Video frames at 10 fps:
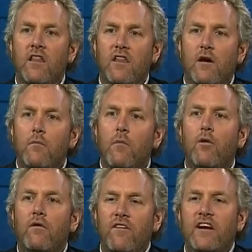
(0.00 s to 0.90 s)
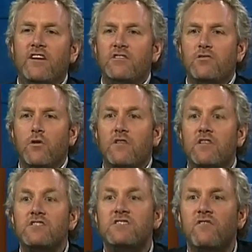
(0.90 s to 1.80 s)
Their motivations were
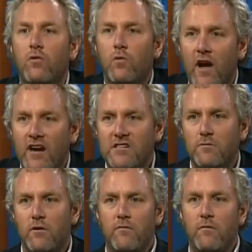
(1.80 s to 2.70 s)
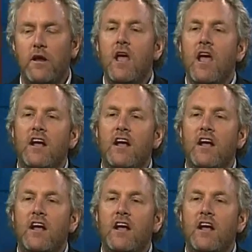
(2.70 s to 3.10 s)
the civil rights movement.